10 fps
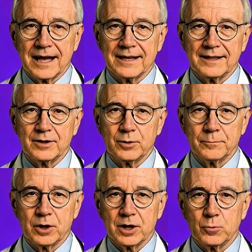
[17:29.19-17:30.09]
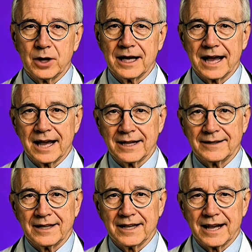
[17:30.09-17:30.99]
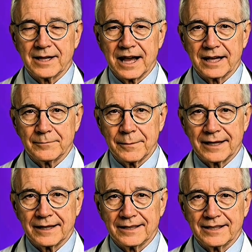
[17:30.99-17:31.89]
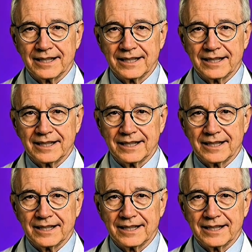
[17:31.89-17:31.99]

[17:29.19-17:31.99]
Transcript: drink small amounts if you're thirsty.